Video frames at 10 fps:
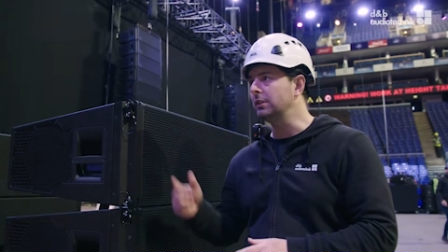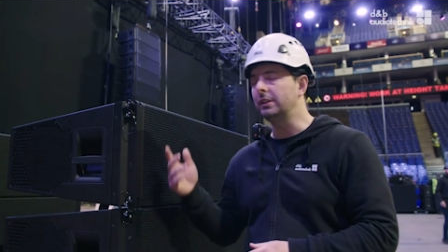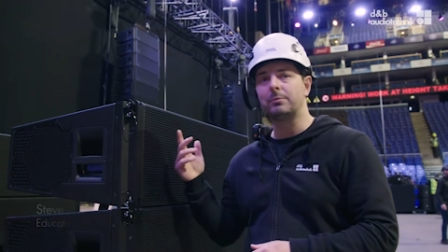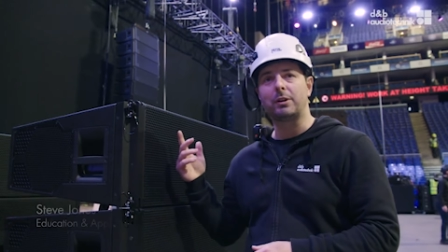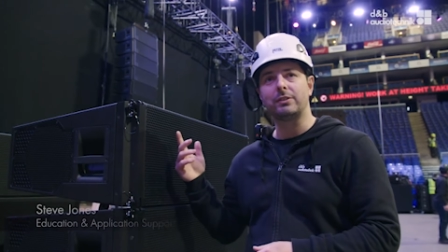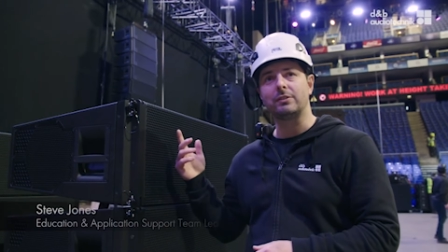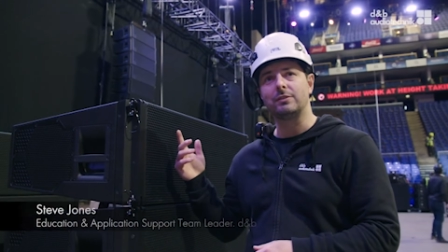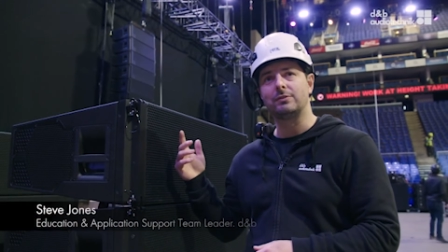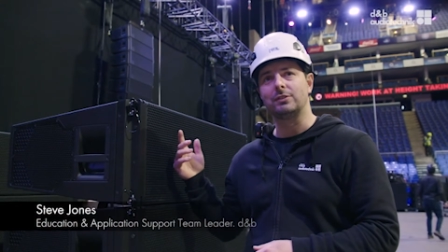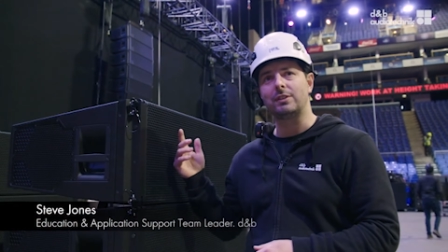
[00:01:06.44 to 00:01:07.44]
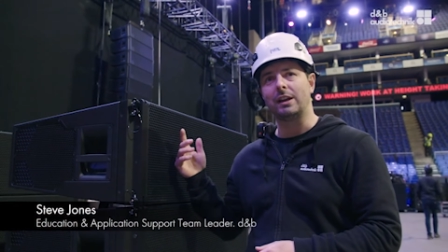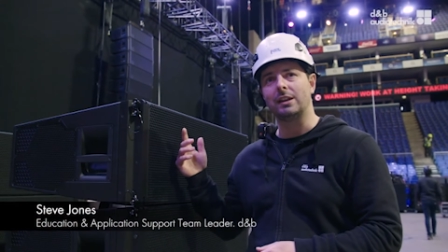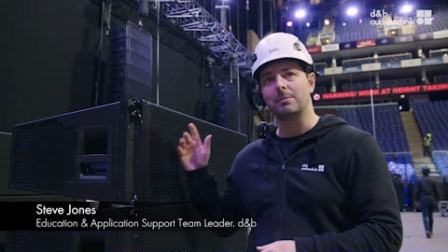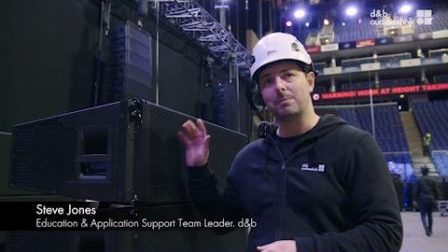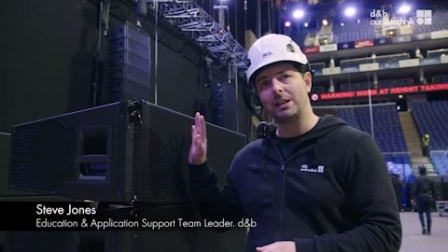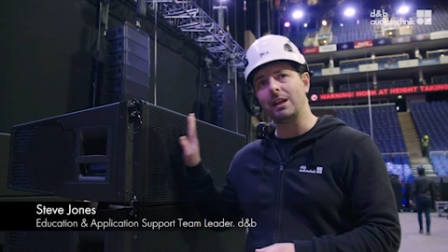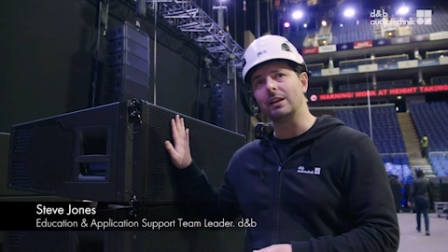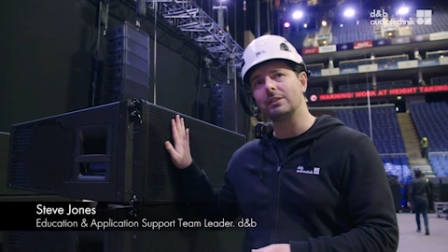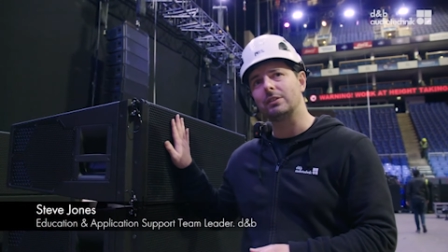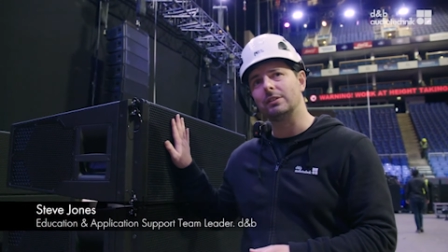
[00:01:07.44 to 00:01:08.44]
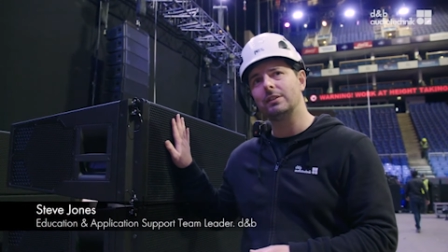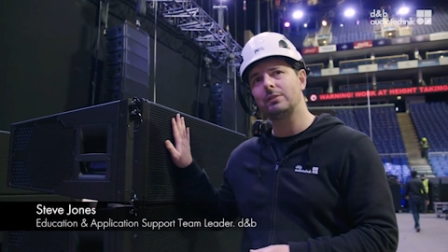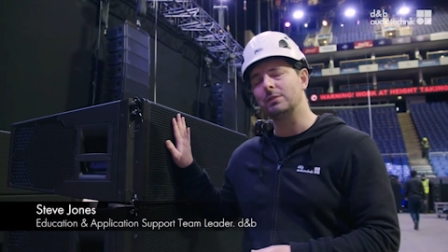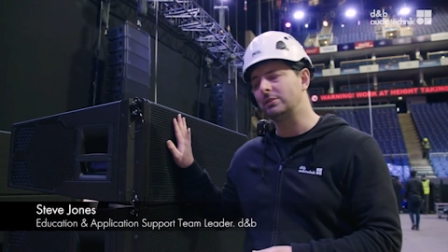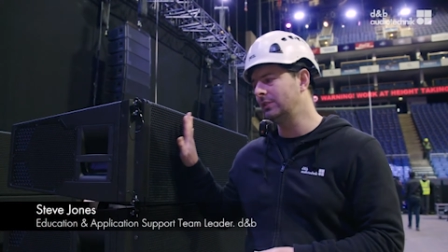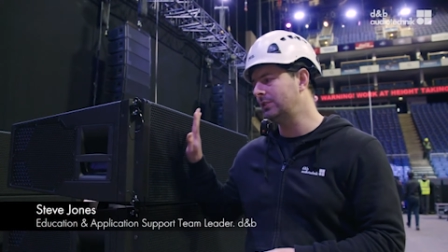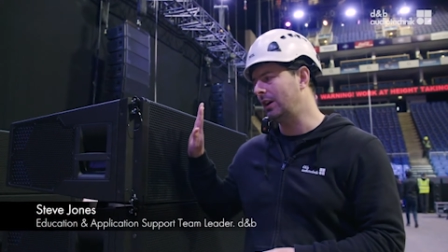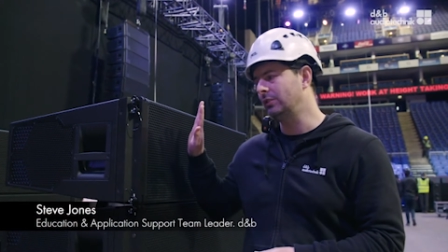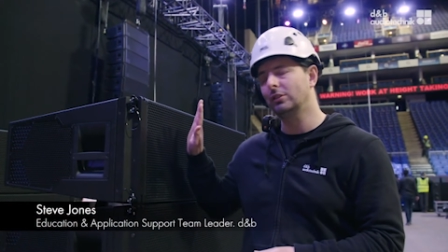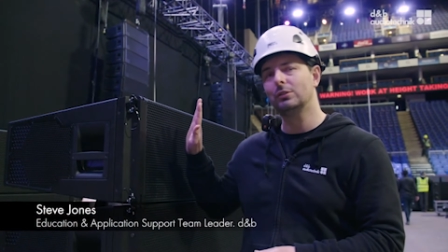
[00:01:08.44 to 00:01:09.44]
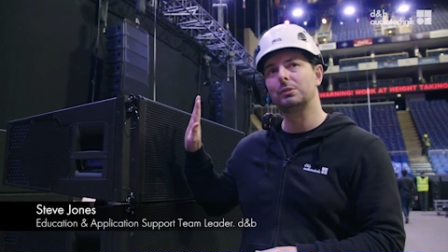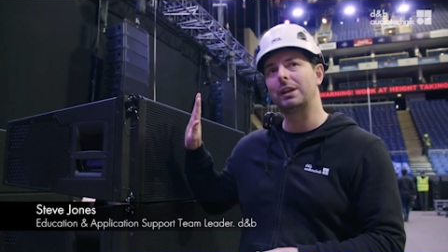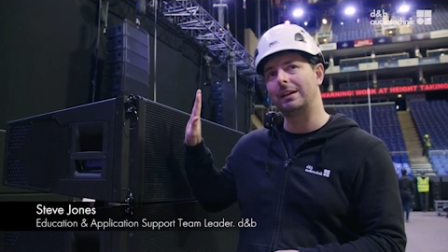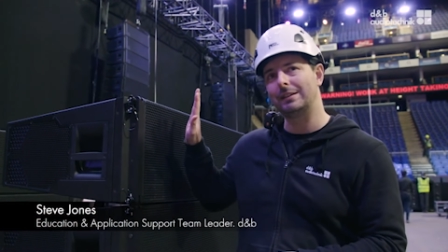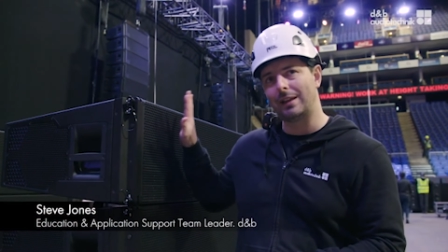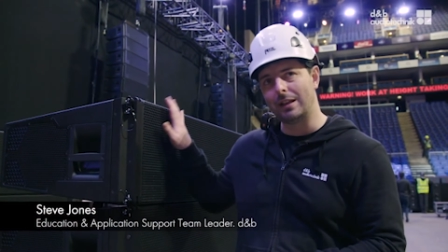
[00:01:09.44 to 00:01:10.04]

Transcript: kind of went through everything that D&B has to offer in terms of the